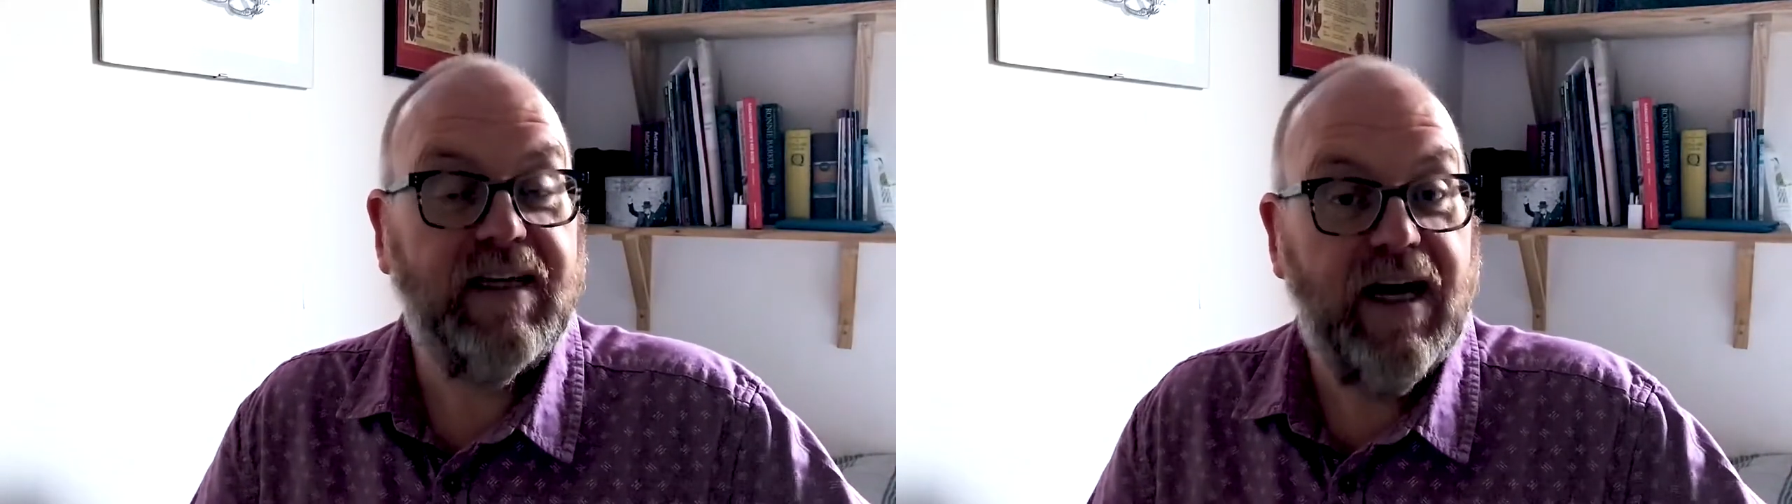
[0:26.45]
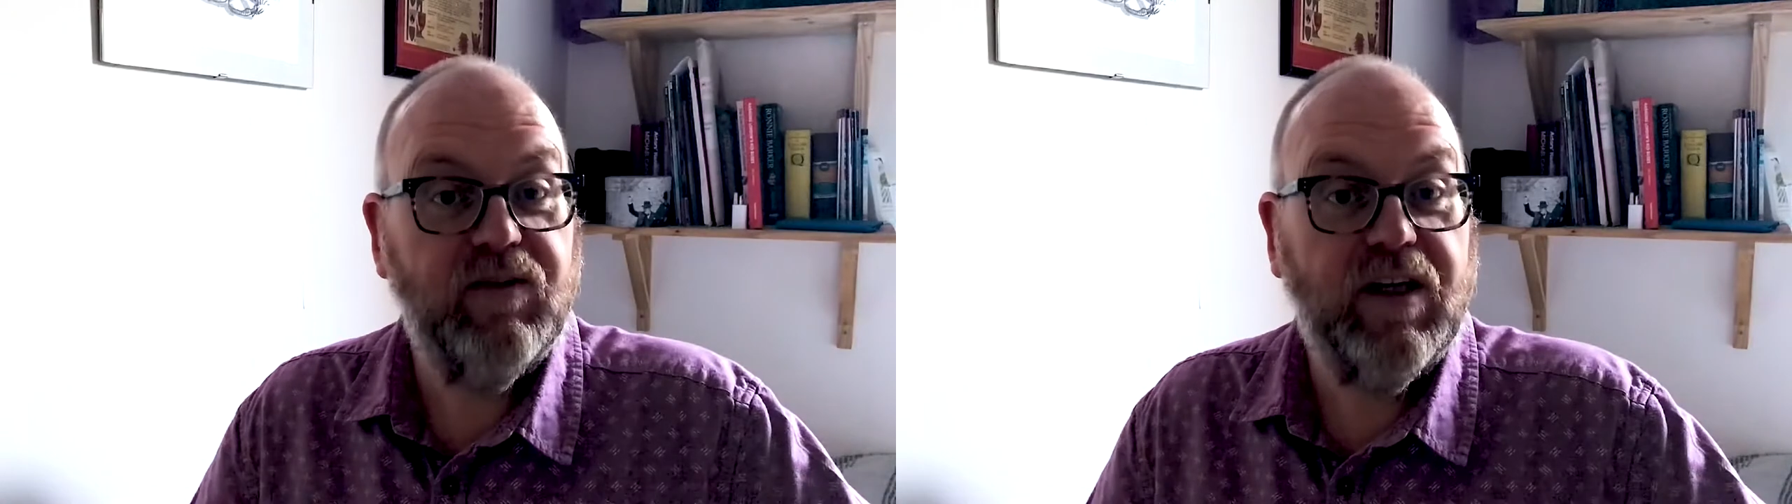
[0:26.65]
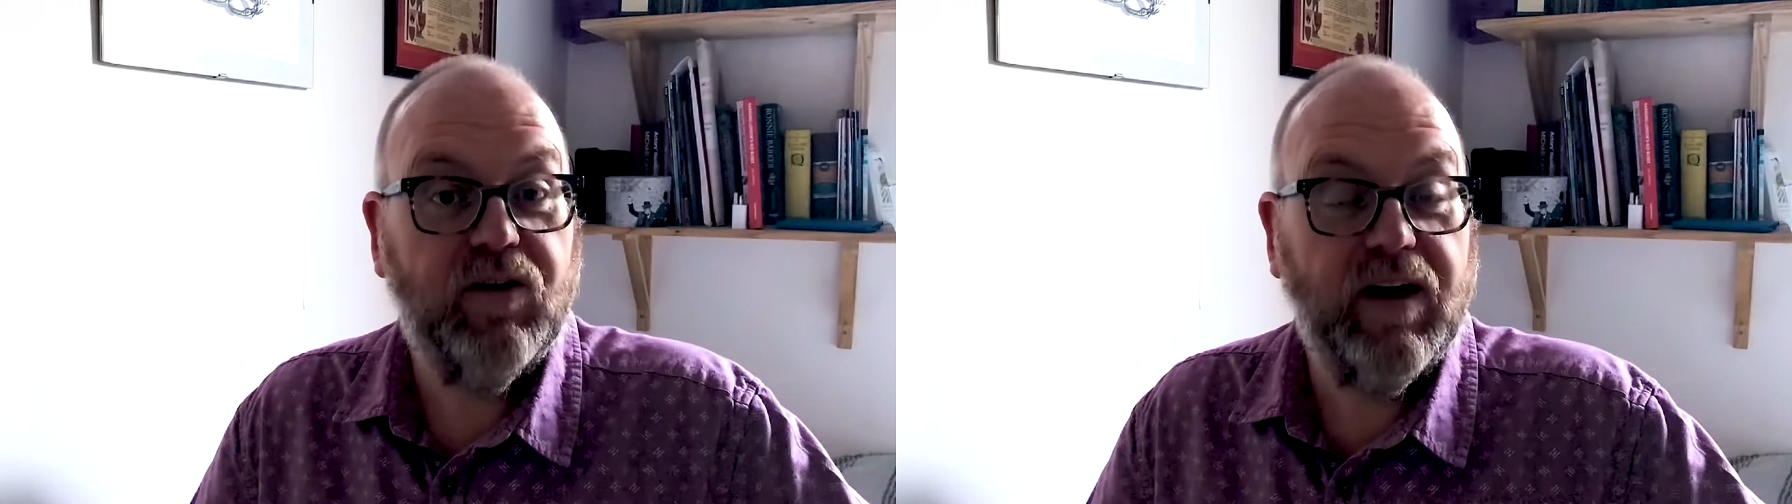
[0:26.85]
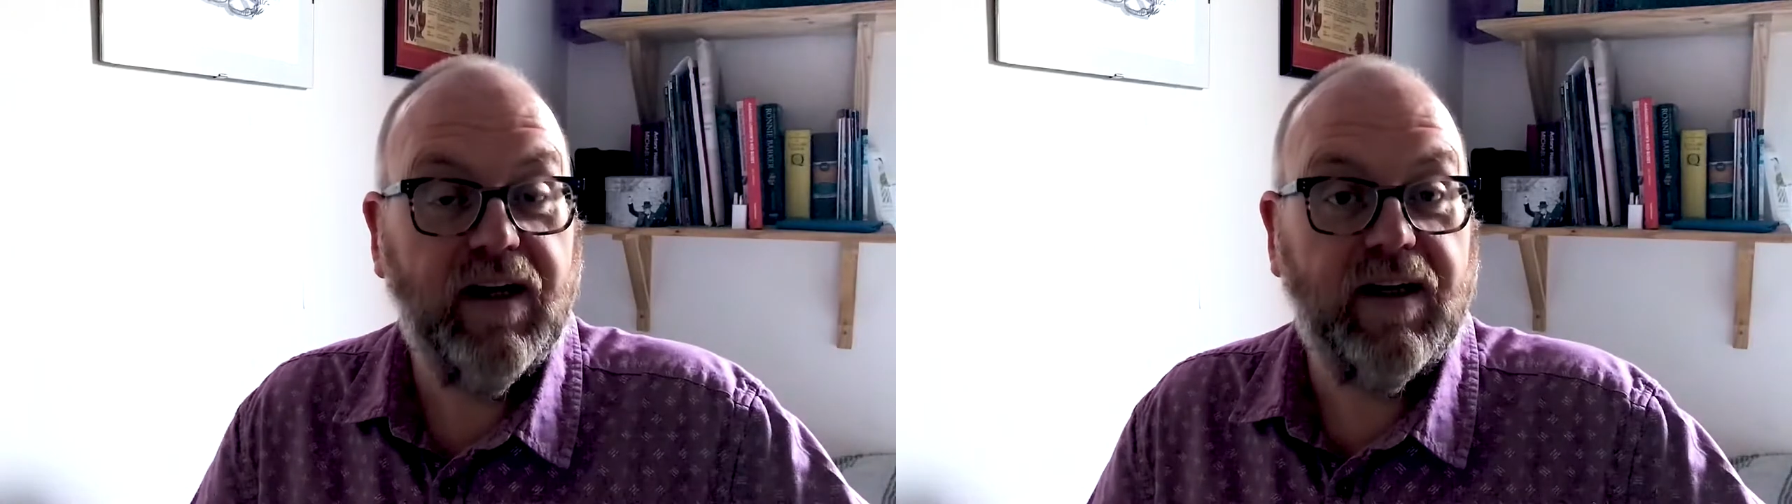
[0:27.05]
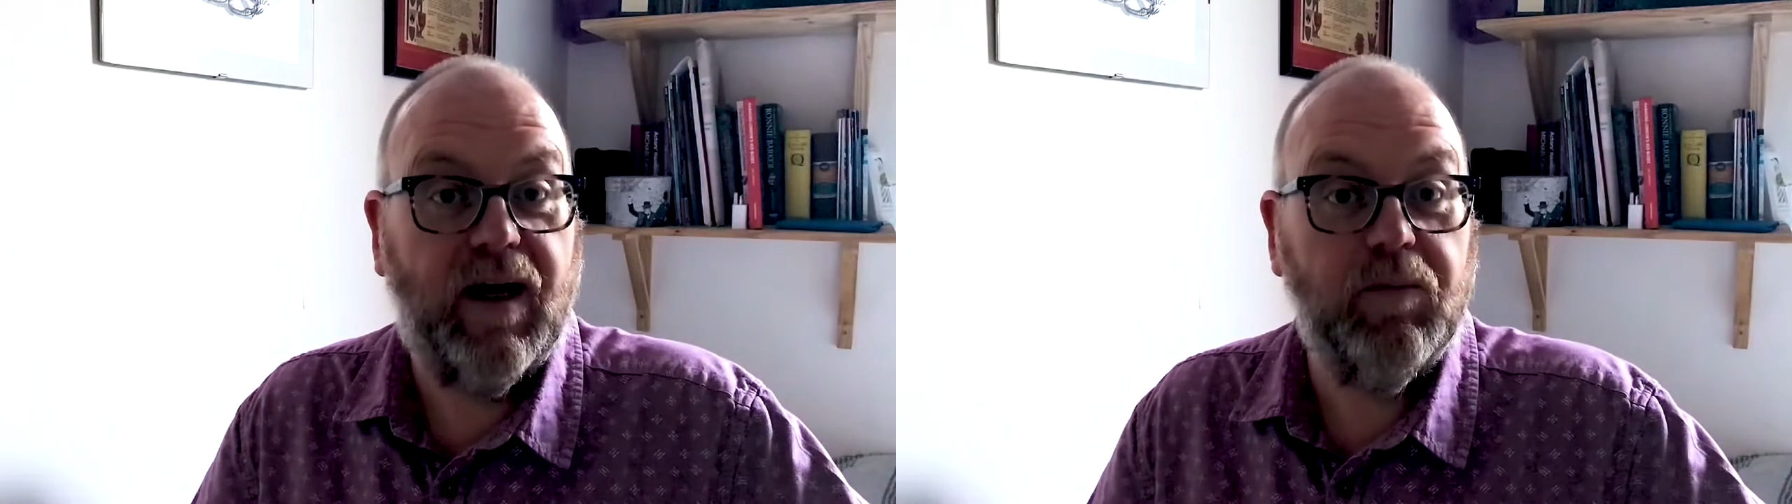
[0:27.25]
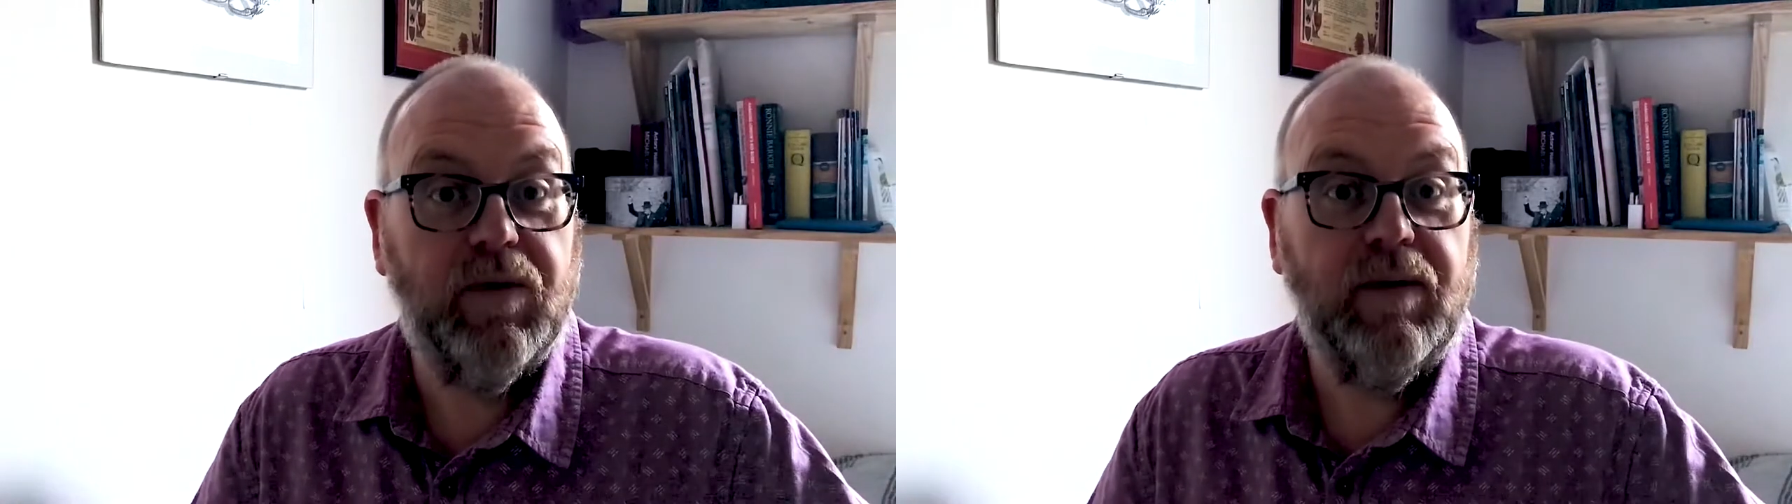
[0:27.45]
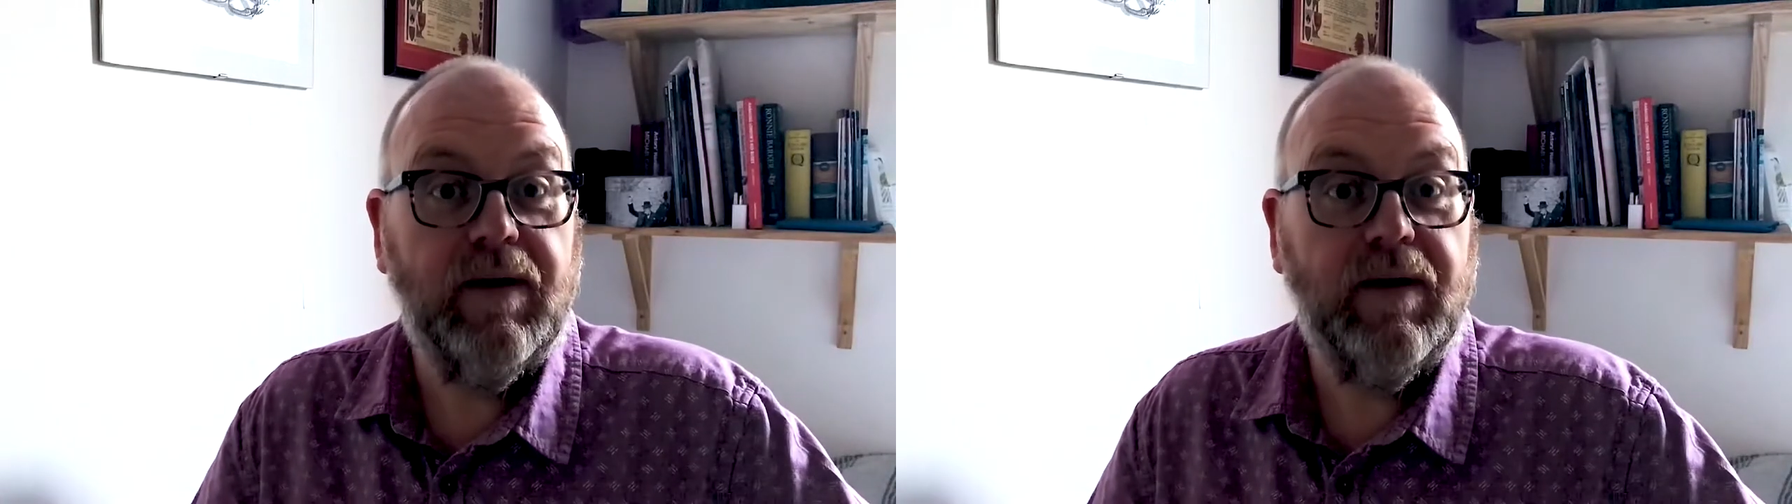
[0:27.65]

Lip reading: County Cricket Club.